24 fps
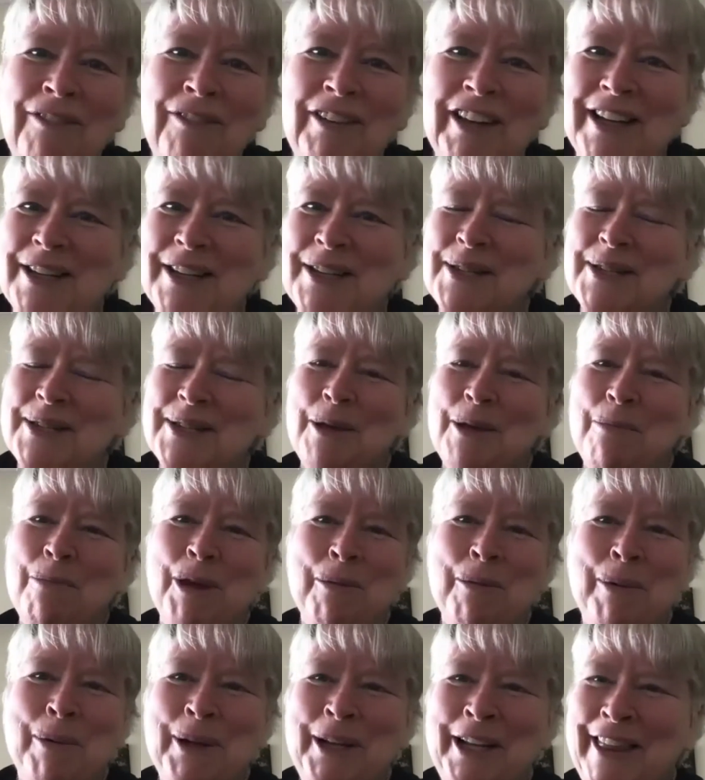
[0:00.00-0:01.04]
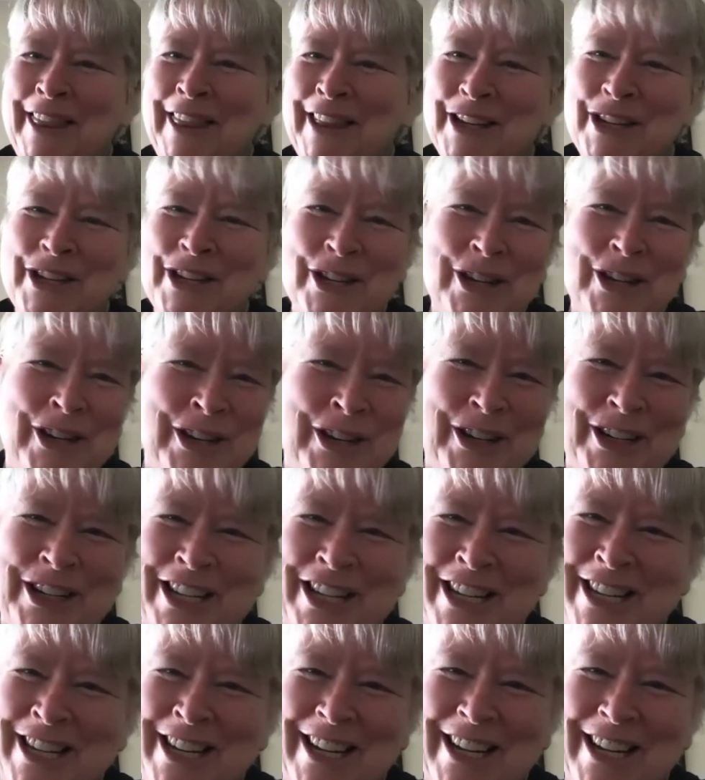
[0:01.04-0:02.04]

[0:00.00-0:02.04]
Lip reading: to see people in the church.